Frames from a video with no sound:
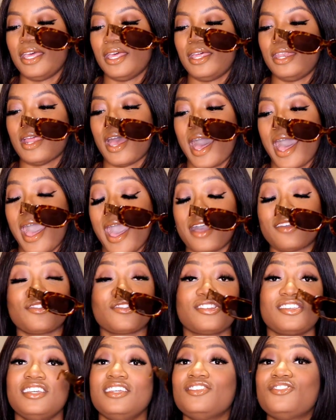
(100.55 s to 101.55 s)
and I
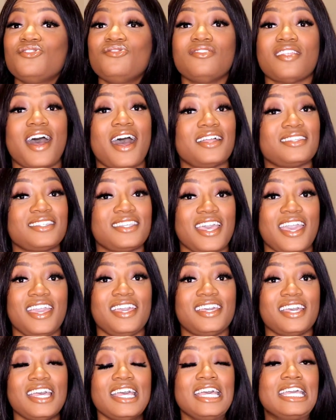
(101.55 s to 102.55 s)
actually do not
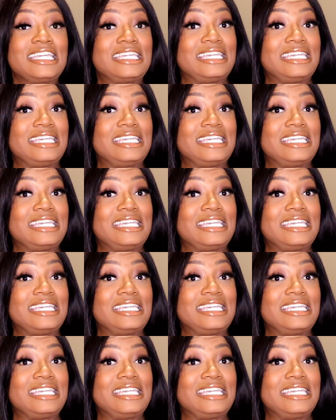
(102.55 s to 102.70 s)
take